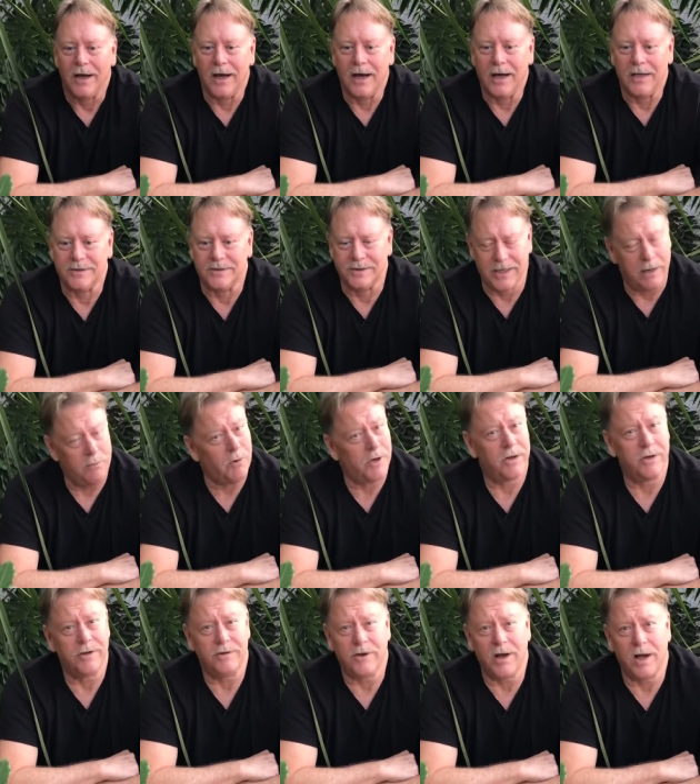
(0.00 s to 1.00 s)
Uh, today we're going
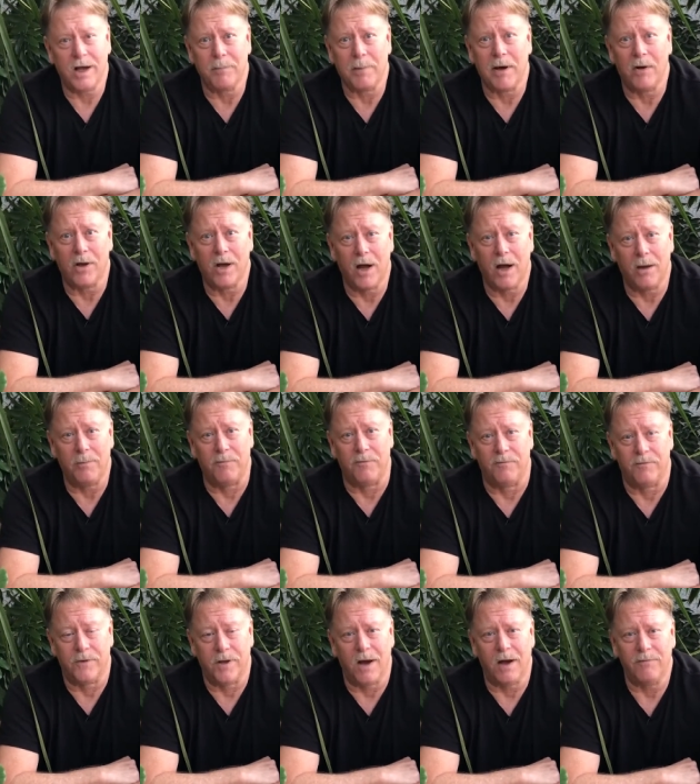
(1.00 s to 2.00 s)
to talk about
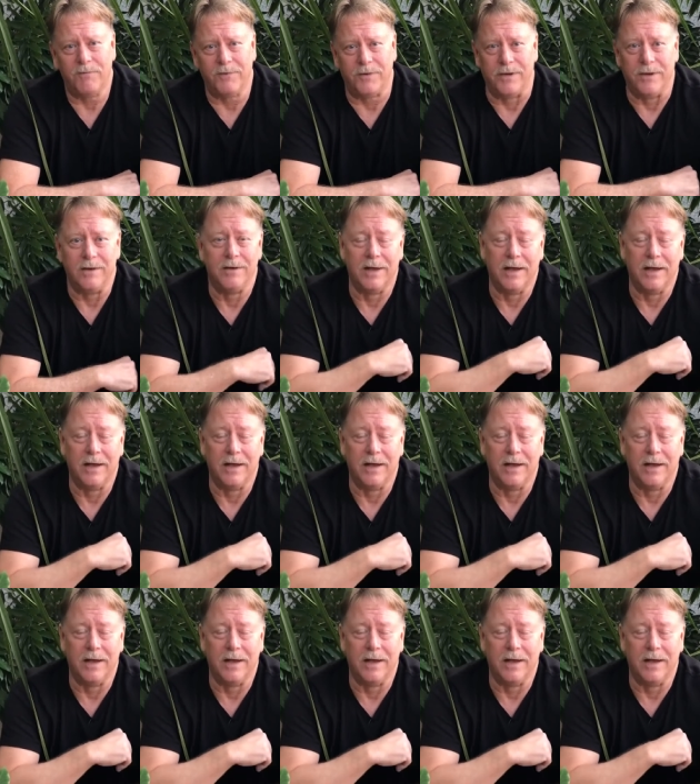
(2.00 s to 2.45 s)
coffee.